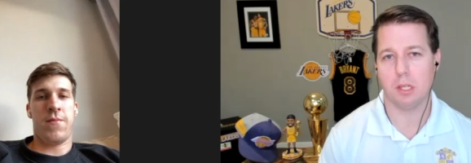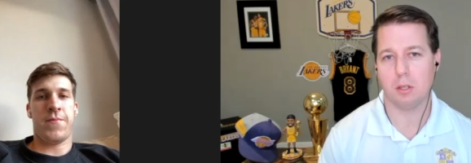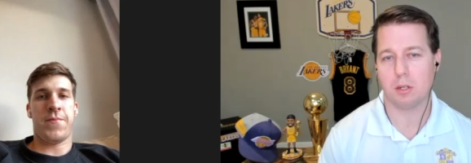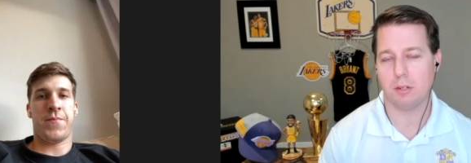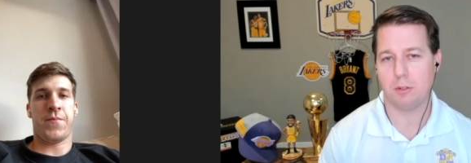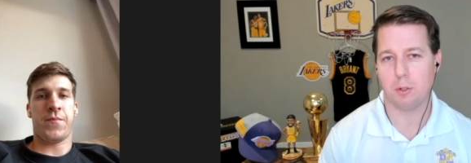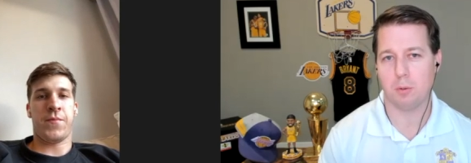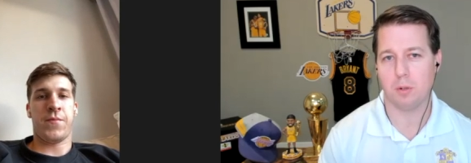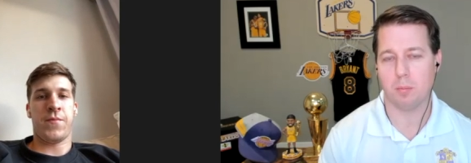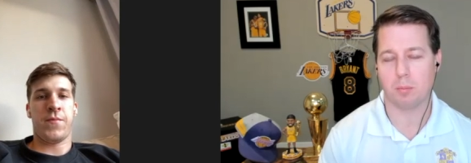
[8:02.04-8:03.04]
Speaker 1: really looking
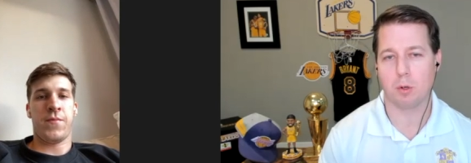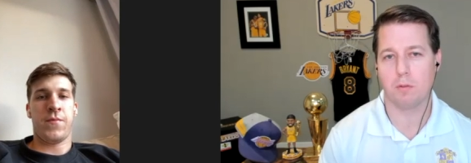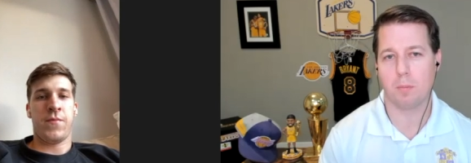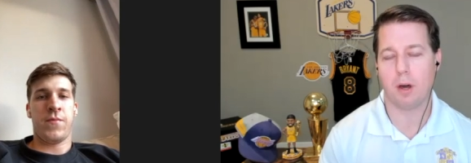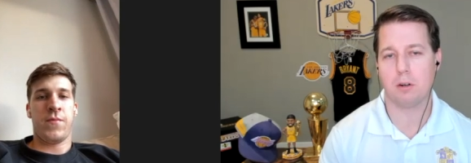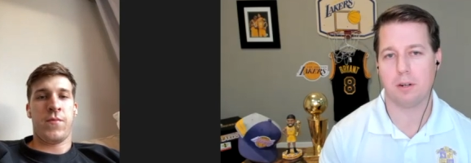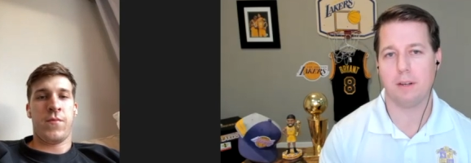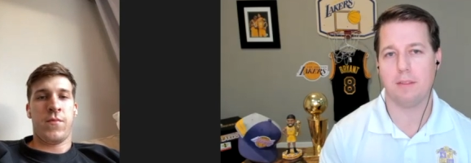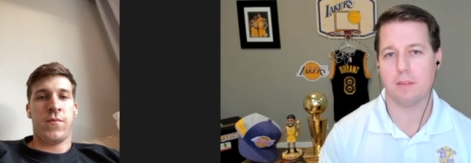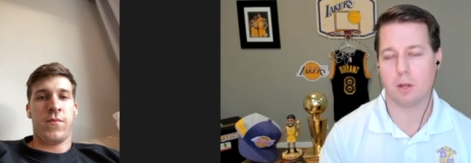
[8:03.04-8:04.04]
to improve upon, or
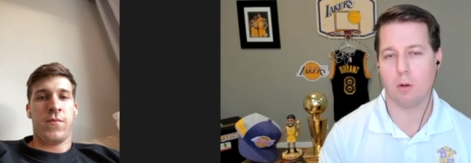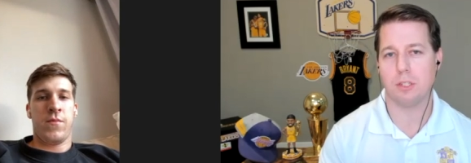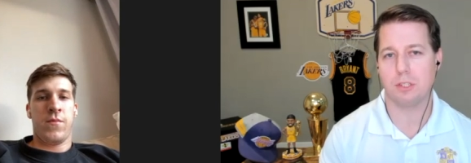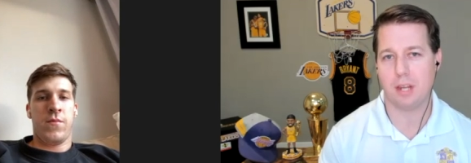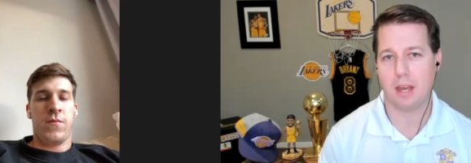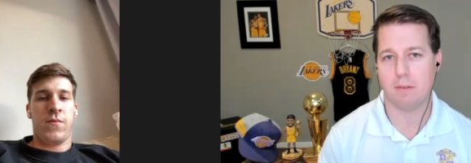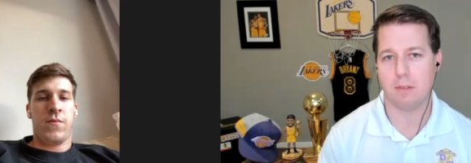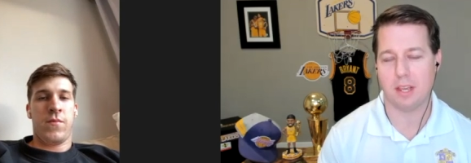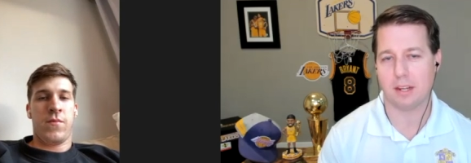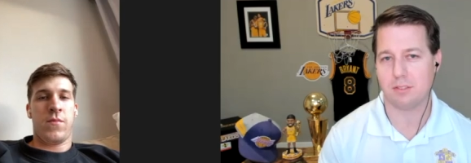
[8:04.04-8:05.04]
anything the coaching staff
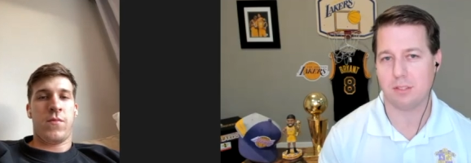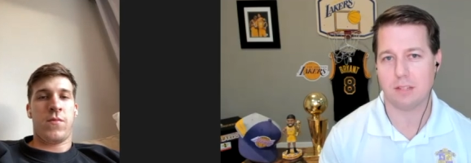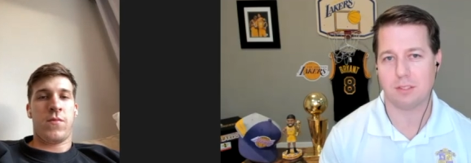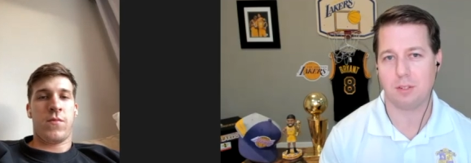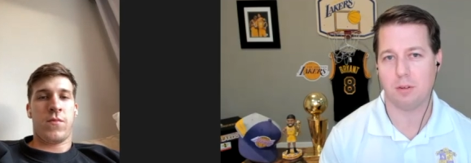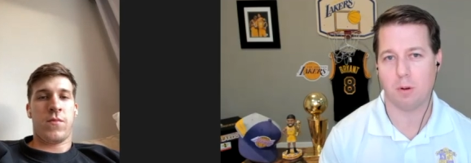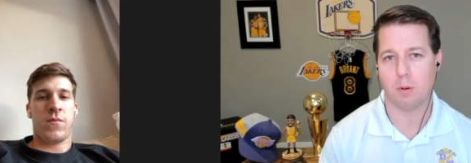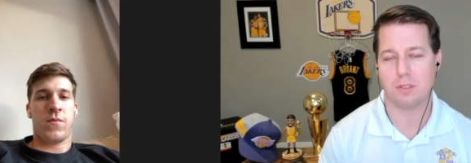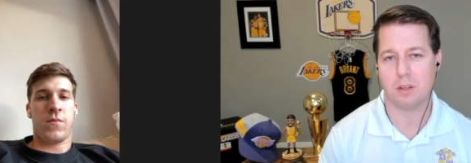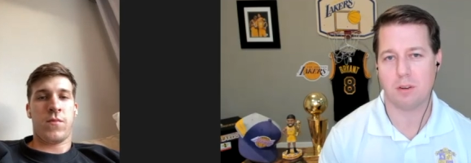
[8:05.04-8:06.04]
is asking you to
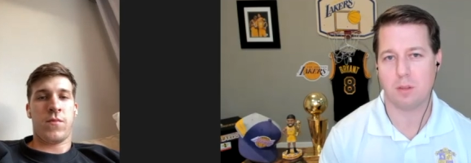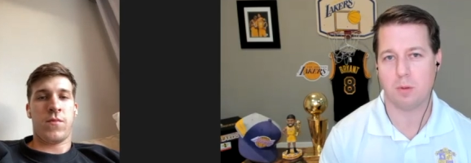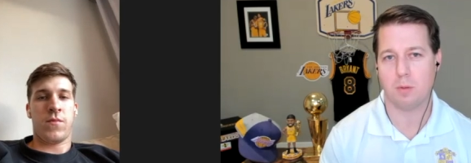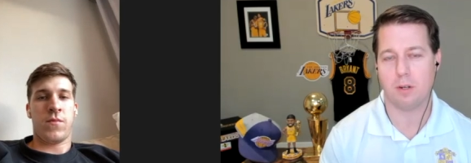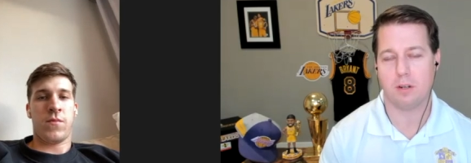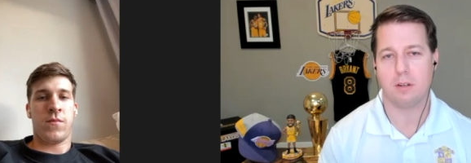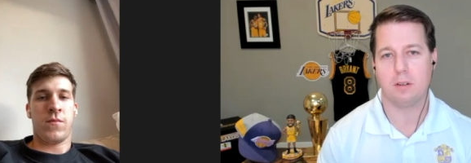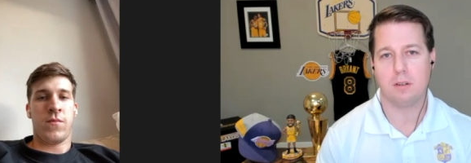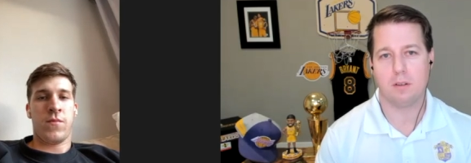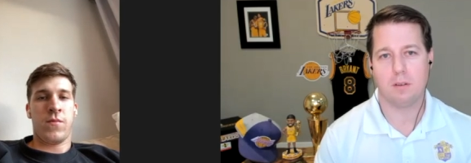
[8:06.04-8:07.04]
focus on at the moment?
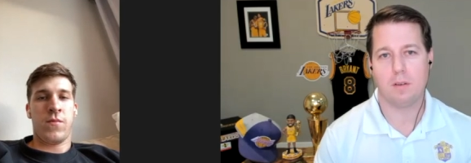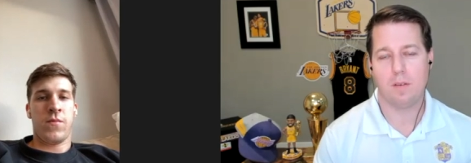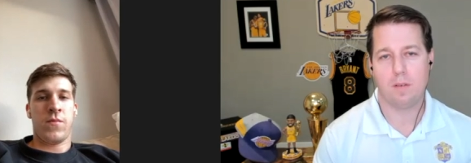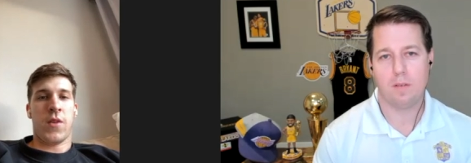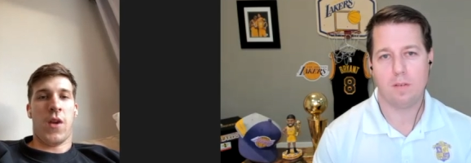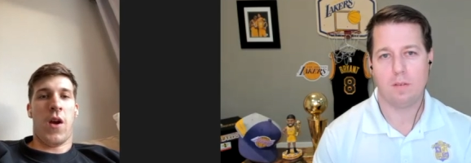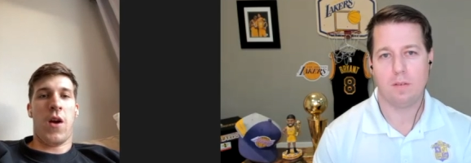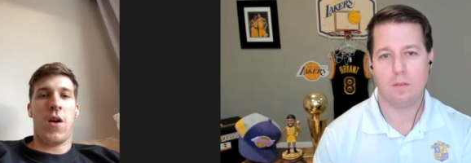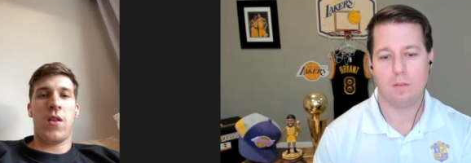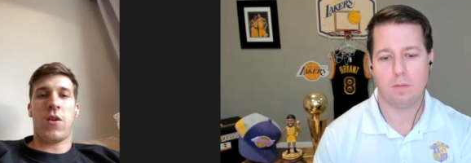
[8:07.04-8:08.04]

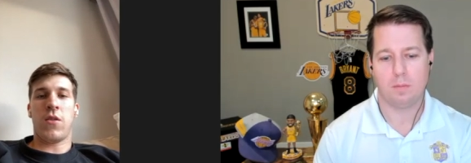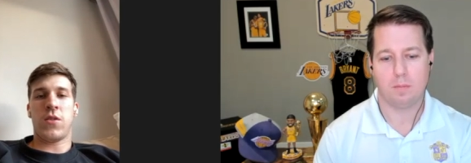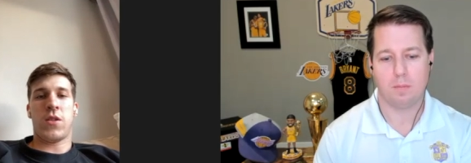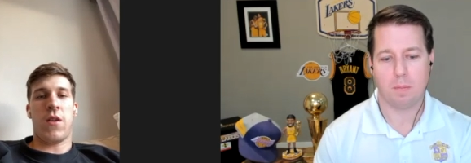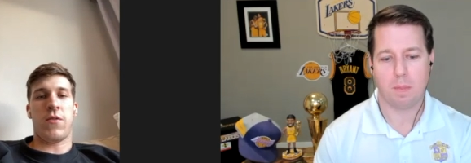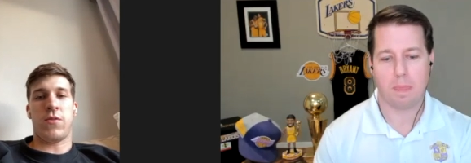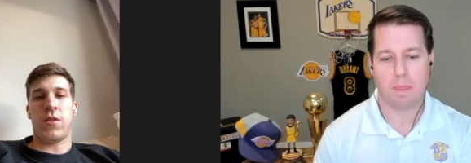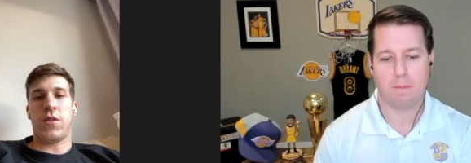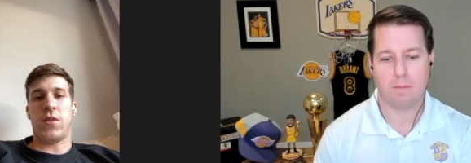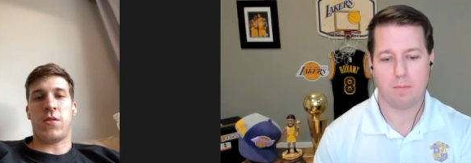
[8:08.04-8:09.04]
Speaker 2: Uh, the coaching staff
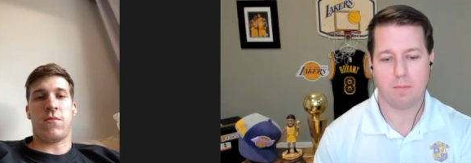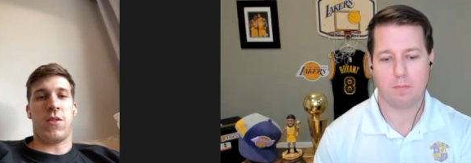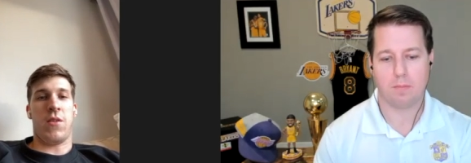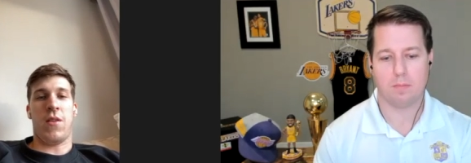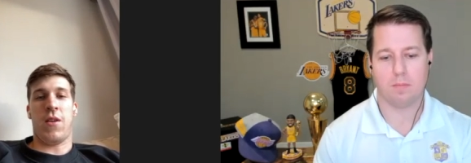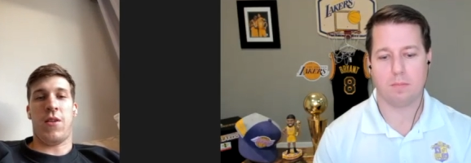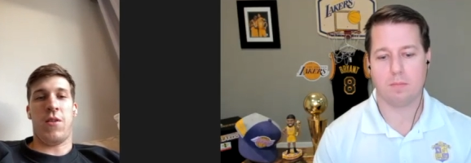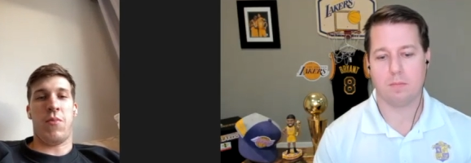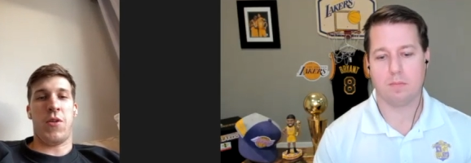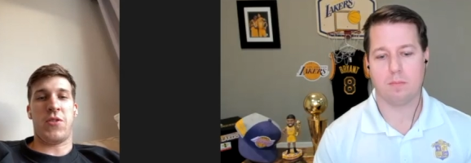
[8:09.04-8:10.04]
is really just key.
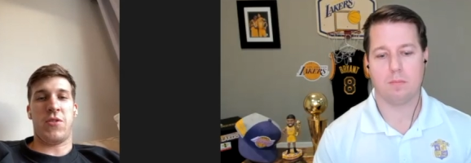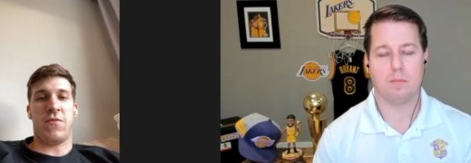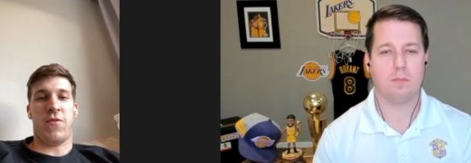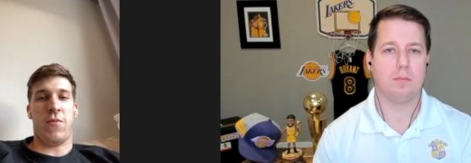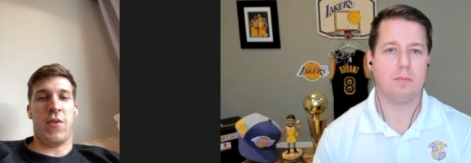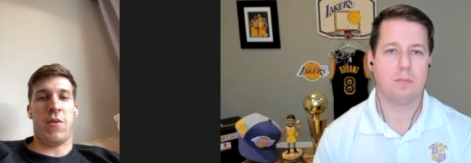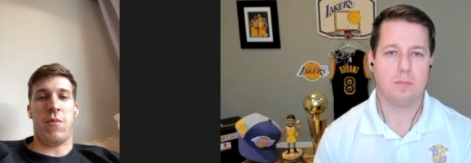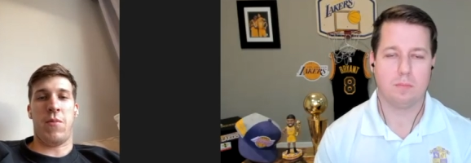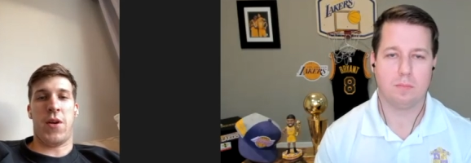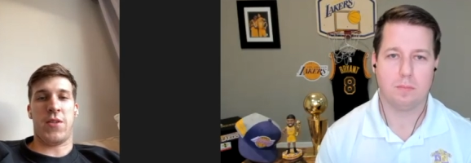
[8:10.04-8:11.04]
they keep preaching for
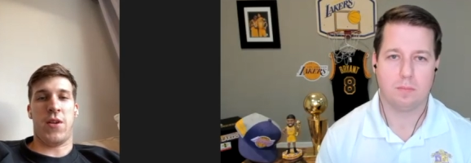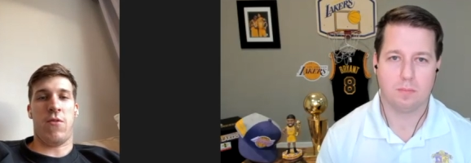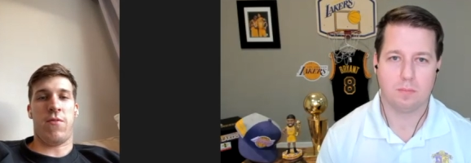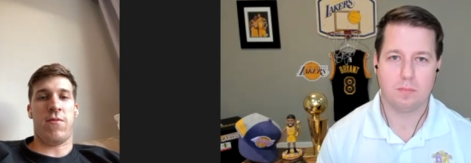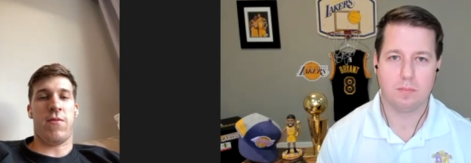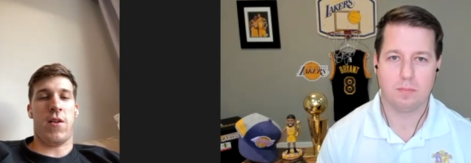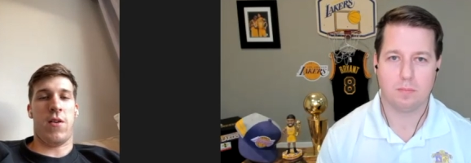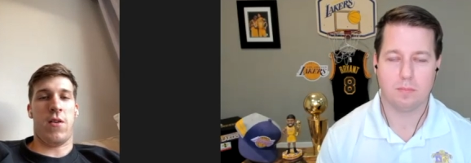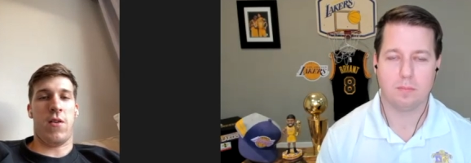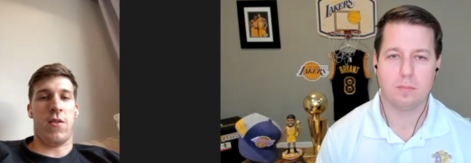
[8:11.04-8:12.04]
me to be myself.
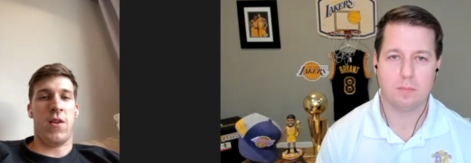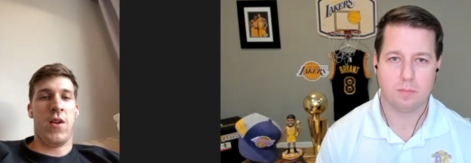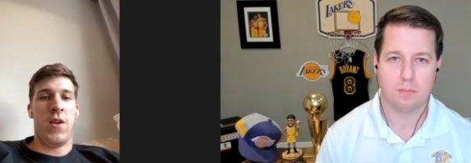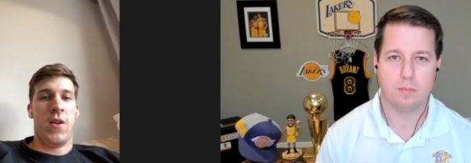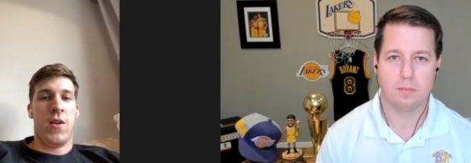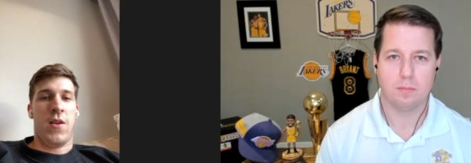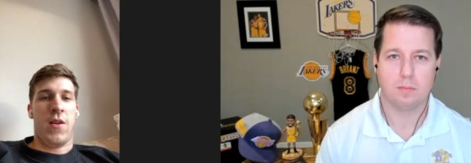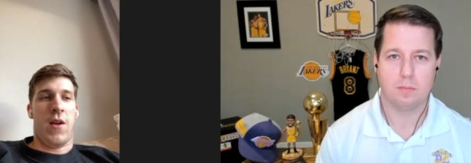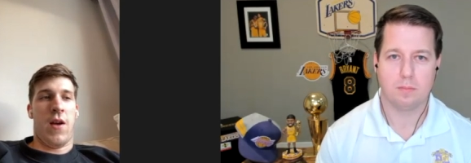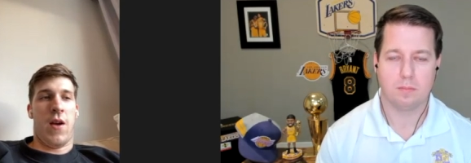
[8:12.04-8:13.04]
Uh,
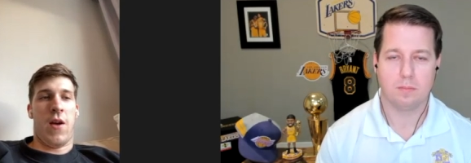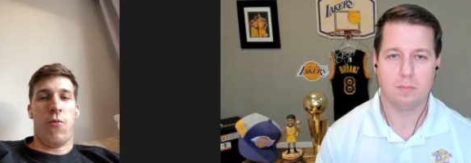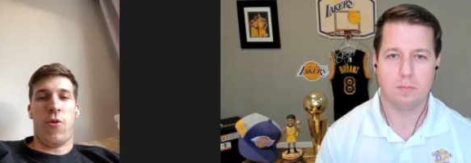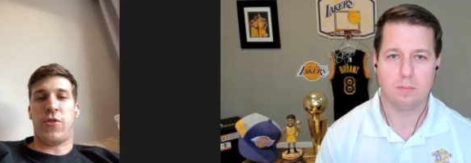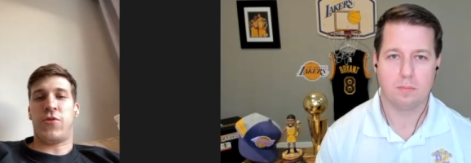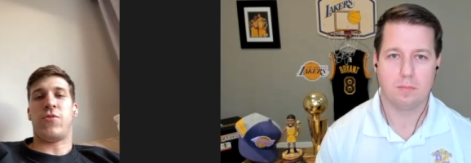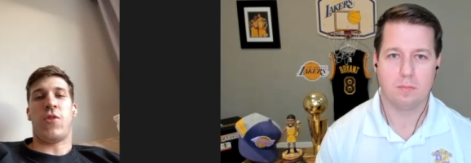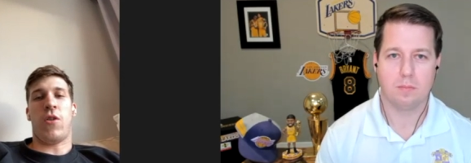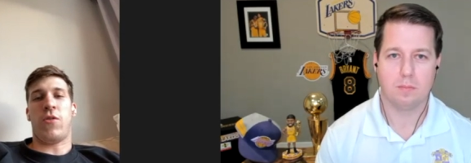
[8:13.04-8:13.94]
I want to